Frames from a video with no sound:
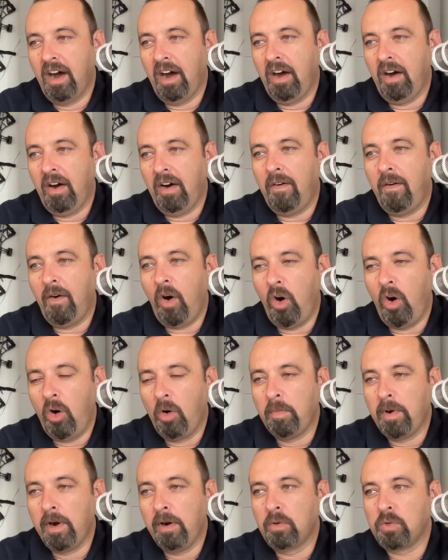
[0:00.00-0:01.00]

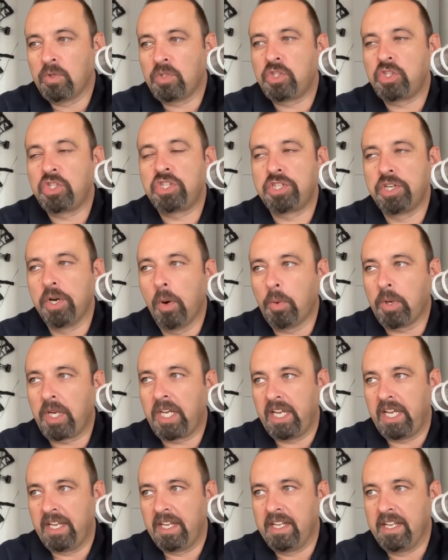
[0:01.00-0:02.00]
almost
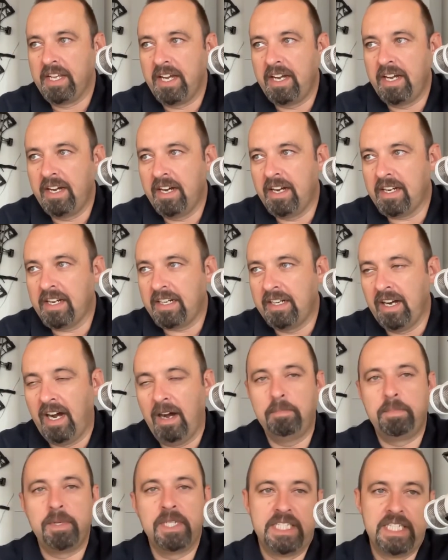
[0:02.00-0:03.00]
choking
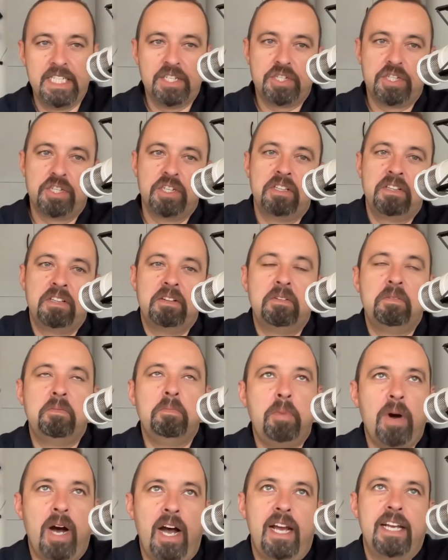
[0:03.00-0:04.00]
competition
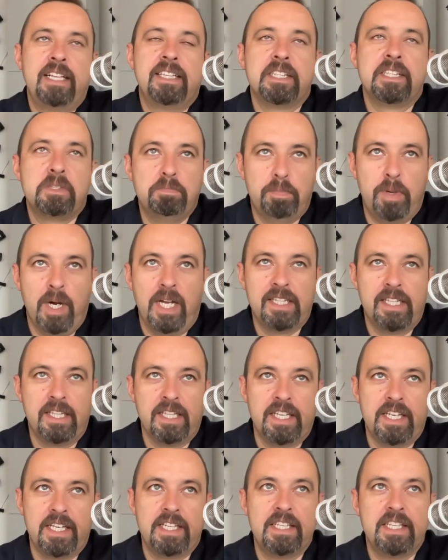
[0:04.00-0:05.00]
by this
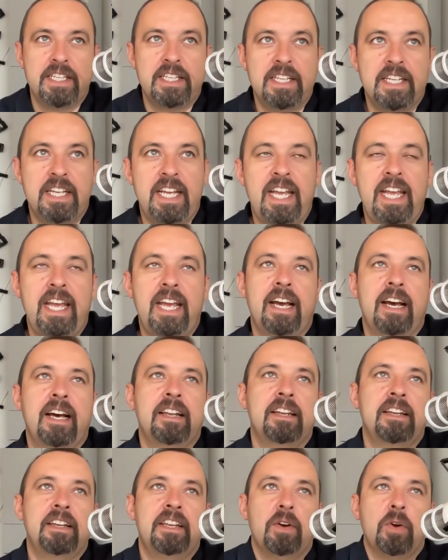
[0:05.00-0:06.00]
bundling
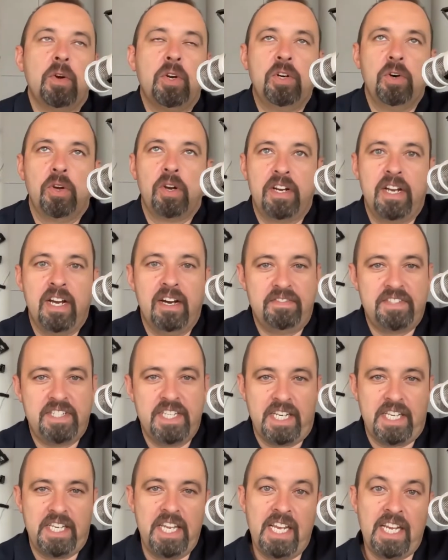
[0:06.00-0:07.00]
and good enough
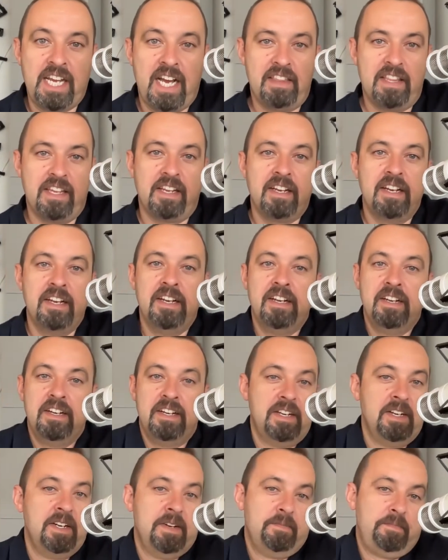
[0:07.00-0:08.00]
technique. I think
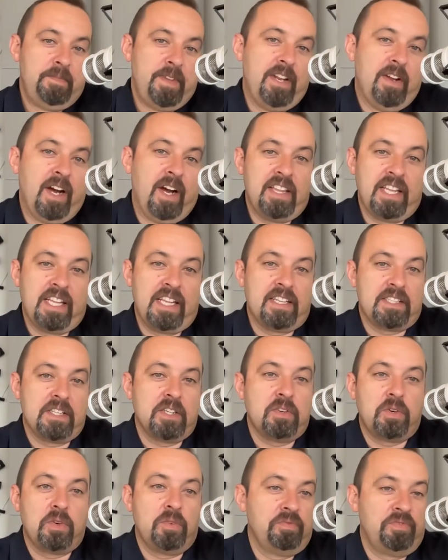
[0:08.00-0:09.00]
that's
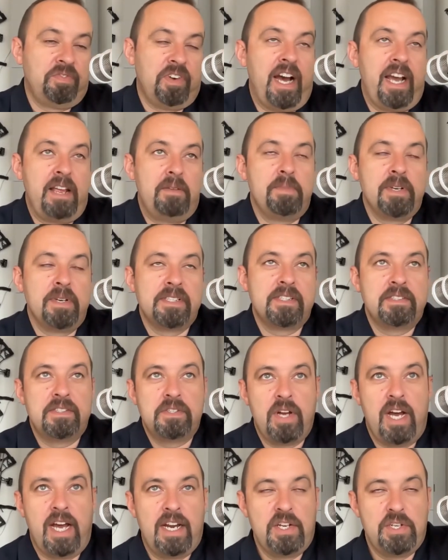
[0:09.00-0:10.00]
a fine business
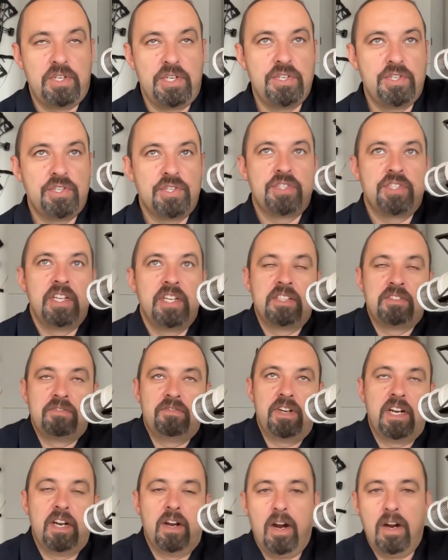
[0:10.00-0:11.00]
strategy. It's
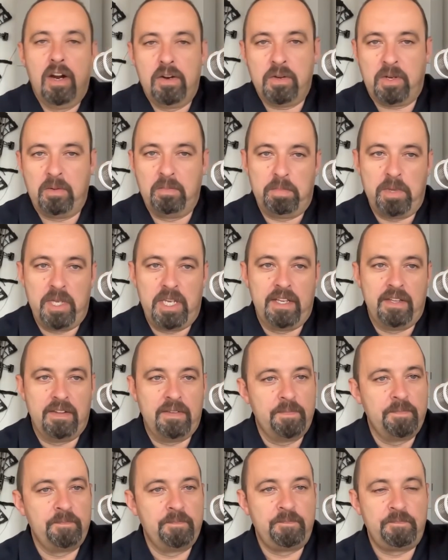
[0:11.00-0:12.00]
very hard to compete
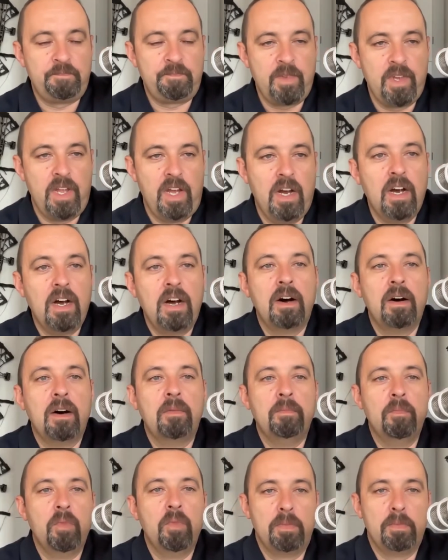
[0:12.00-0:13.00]

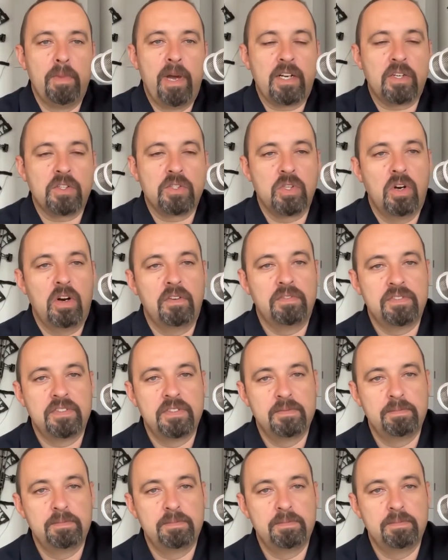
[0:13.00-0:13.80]
with Microsoft.